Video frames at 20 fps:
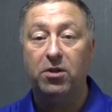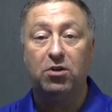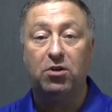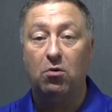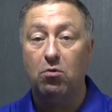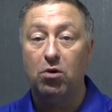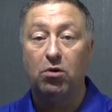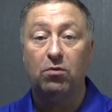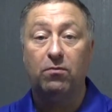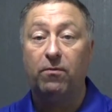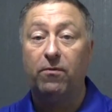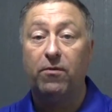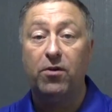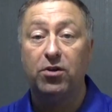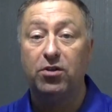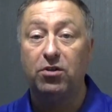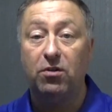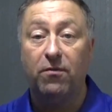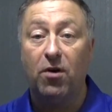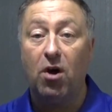So
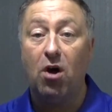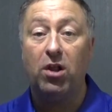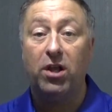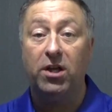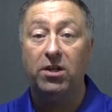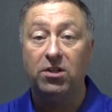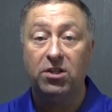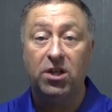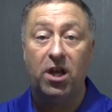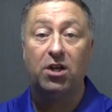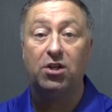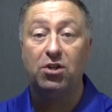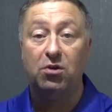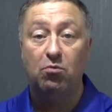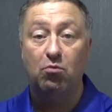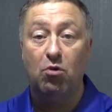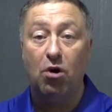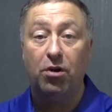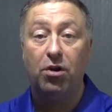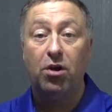first of all, in
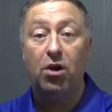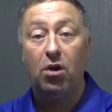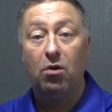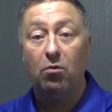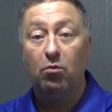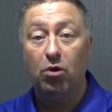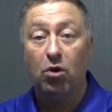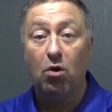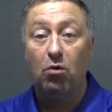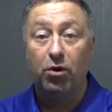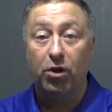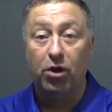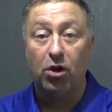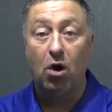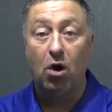section 1, we're going to